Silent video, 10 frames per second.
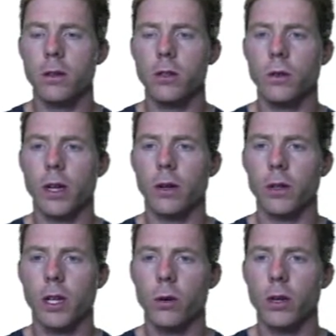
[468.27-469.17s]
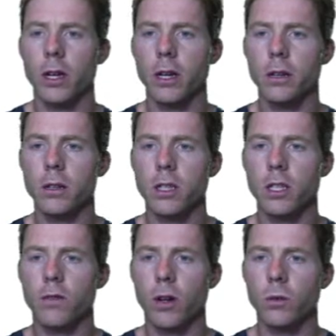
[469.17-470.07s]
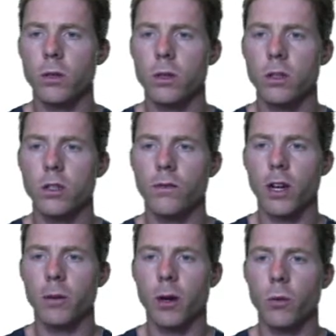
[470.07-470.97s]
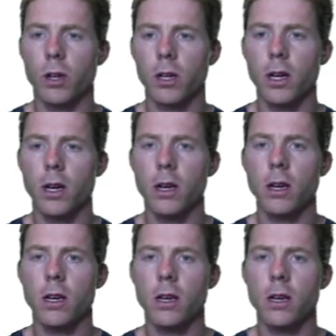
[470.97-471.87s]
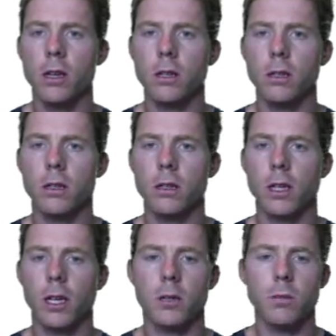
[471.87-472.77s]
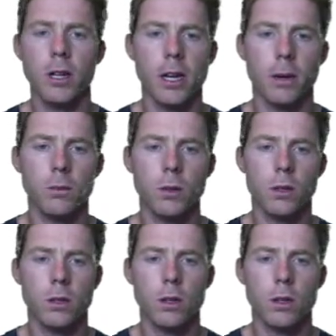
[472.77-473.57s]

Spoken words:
Do that on the calculator. 6 volts divided by 1K is 6 milliamps.